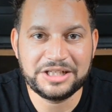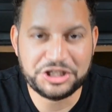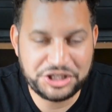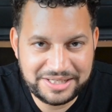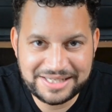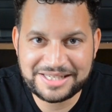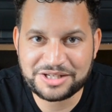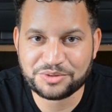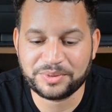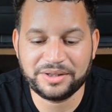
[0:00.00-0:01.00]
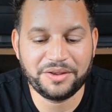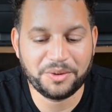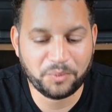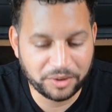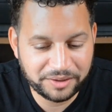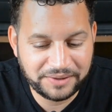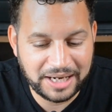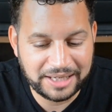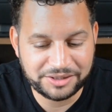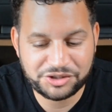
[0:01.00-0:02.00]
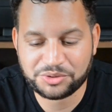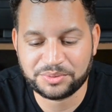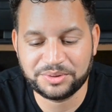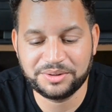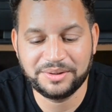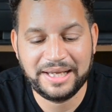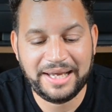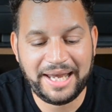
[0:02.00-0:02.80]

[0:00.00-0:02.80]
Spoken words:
Jesus is real, the Word of God is true,